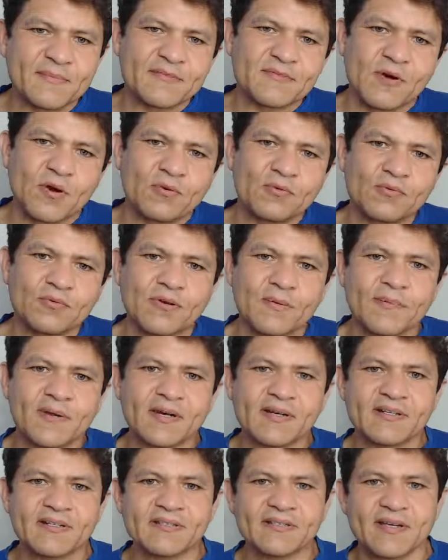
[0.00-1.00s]
is Raul
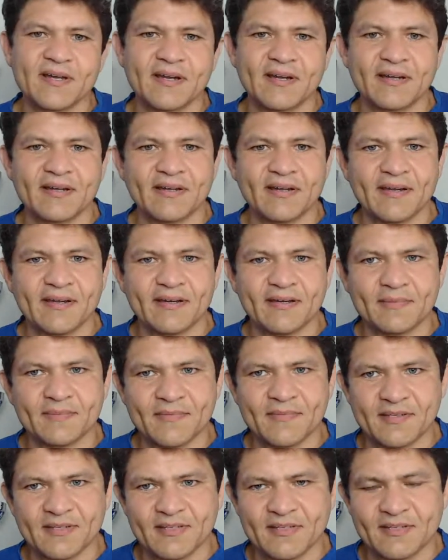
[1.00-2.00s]
Ramirez. I am
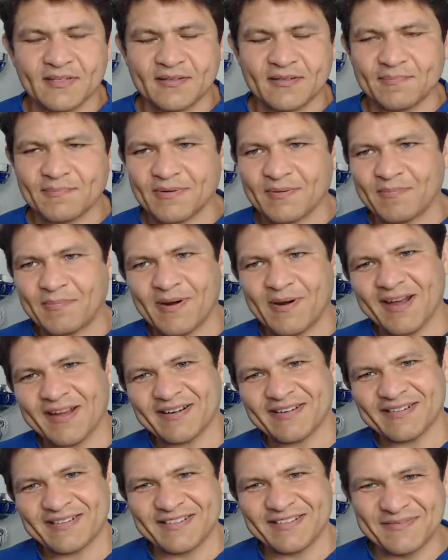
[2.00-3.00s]
the
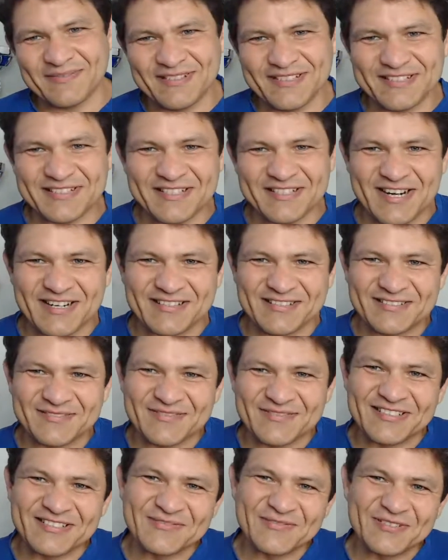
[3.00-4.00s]
proprietor of this channel of
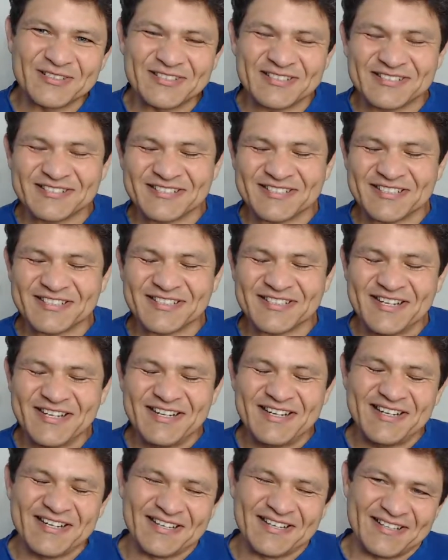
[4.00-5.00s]
Kung Fu Culture.
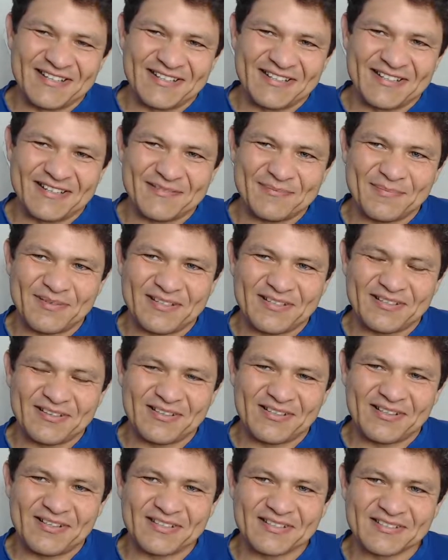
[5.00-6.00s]
I've been a
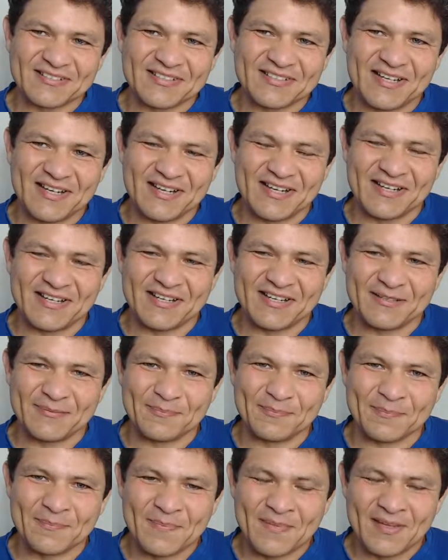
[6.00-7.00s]
long
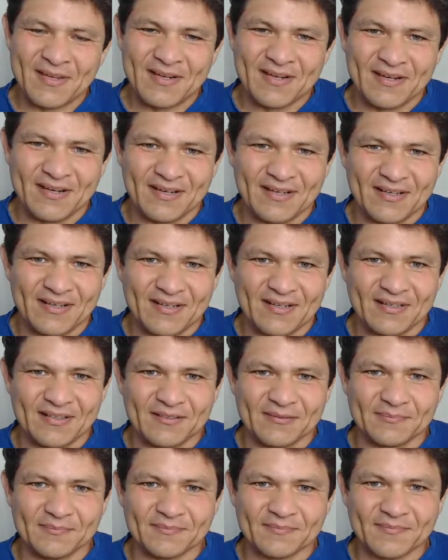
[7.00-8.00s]
time
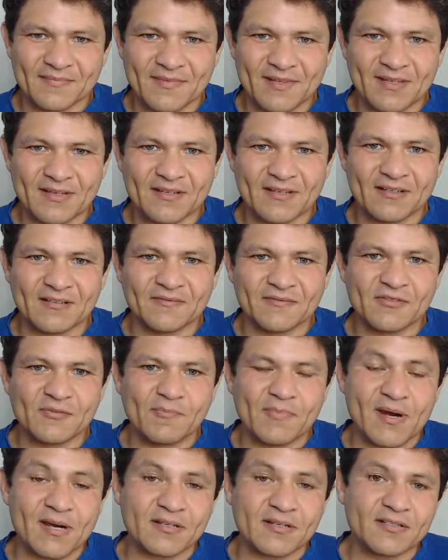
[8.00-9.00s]
Kung Fu
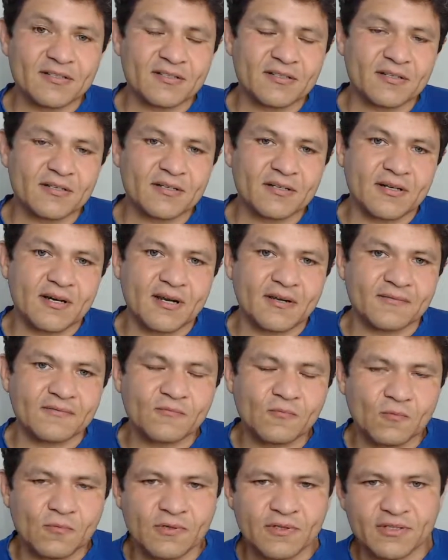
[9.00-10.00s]
practitioner. I've
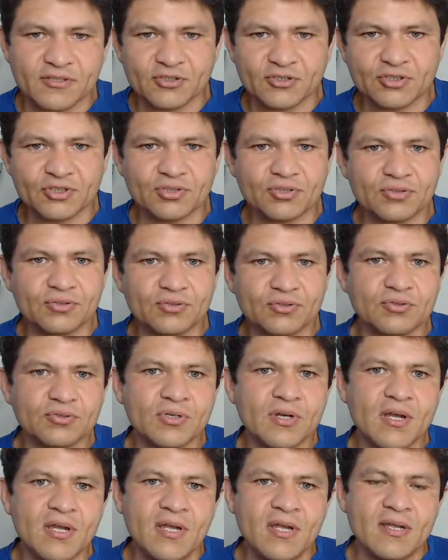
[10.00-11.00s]
won
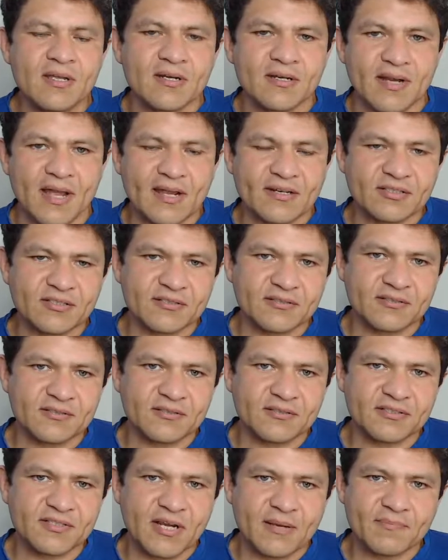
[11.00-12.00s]
2
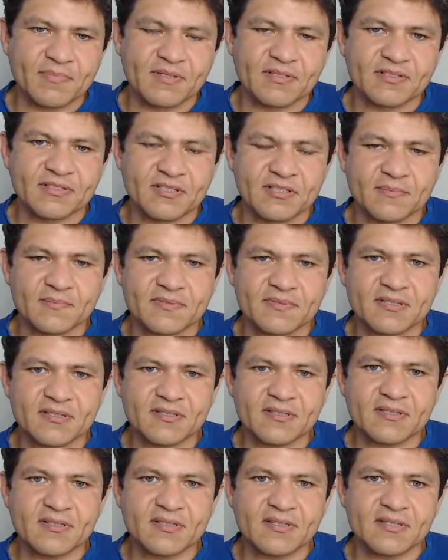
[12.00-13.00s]
national championships
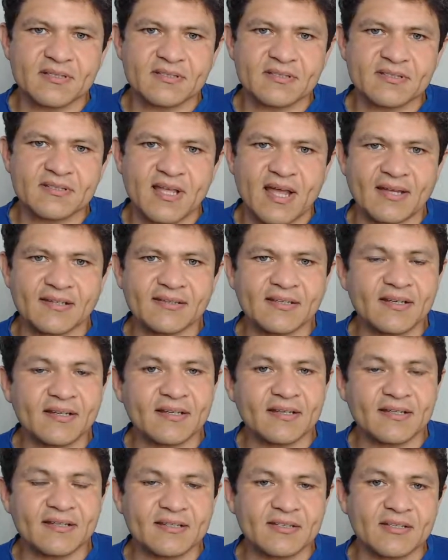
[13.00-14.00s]
in
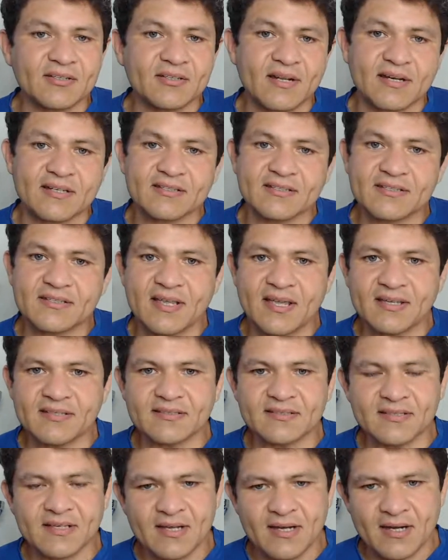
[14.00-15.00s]
Sanda in the United
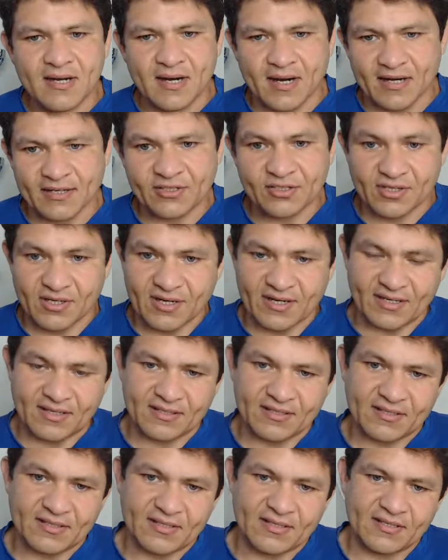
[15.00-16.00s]
States. I
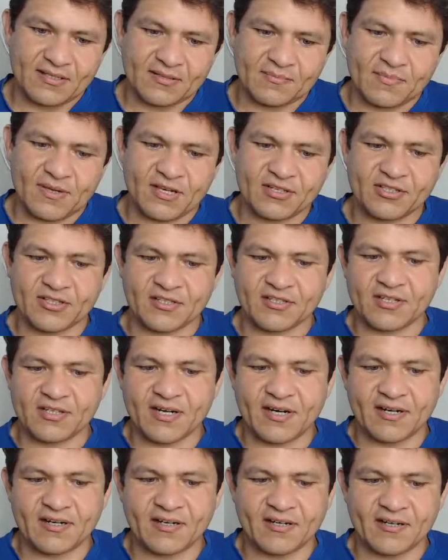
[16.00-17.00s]
trained in Beijing,
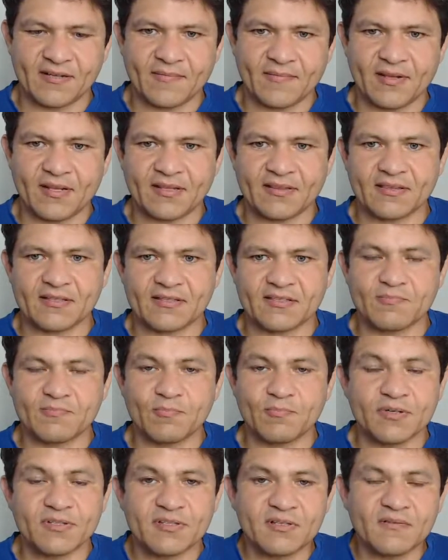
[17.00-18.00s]
China at the
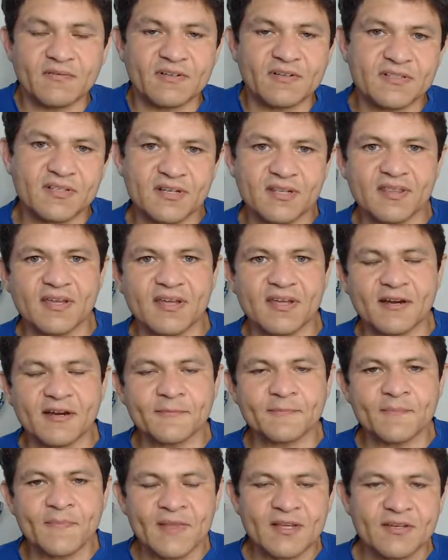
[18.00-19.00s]
sports university
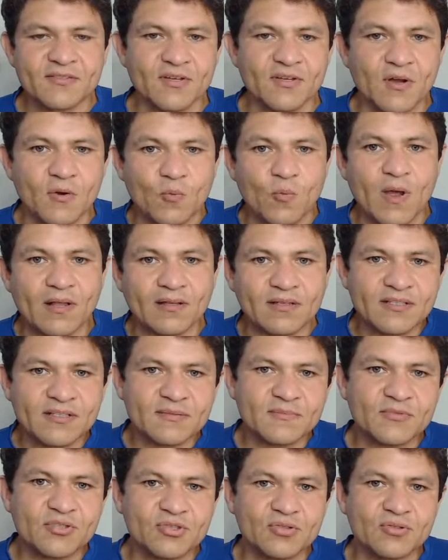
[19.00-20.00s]
there. So,
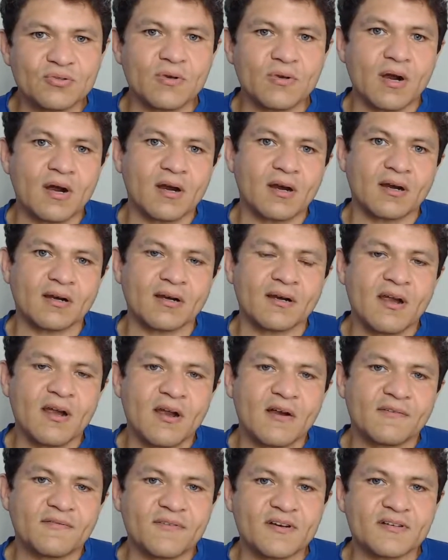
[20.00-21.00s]
welcome to our
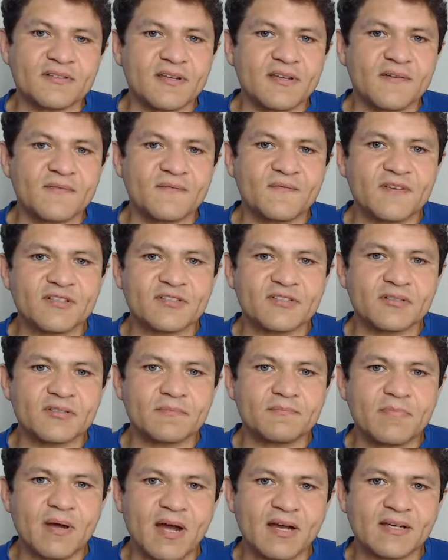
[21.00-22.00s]
first official
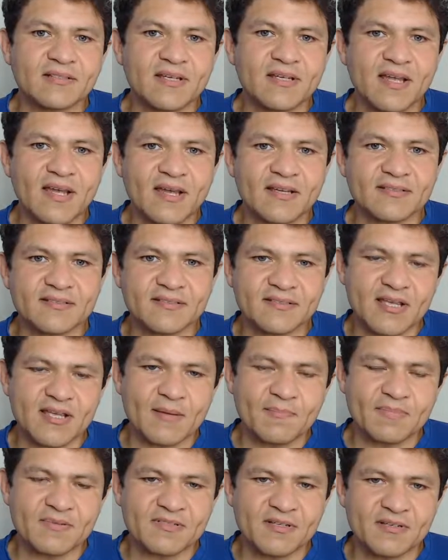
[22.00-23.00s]
podcast
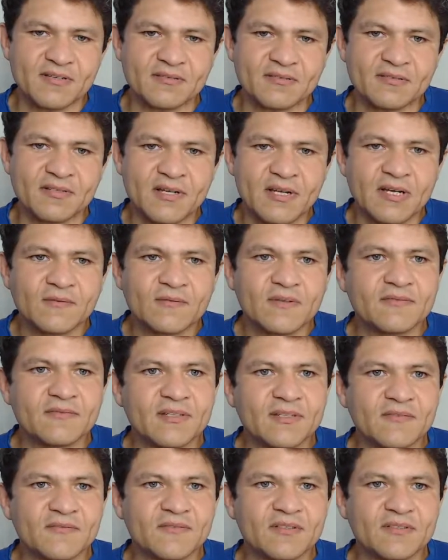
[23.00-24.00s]
episode. We've
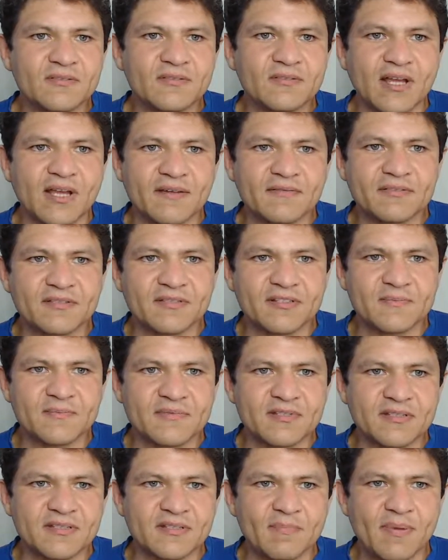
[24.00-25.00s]
done a few live
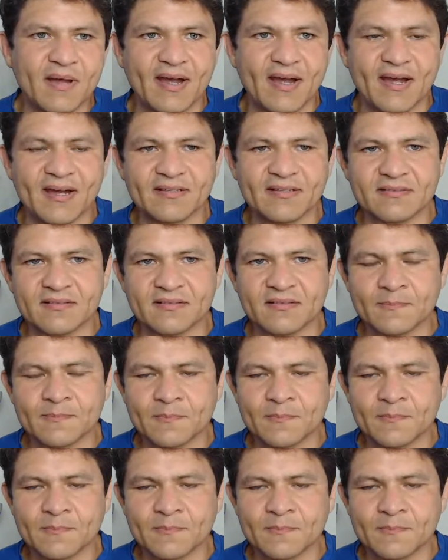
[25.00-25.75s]
streams in the past.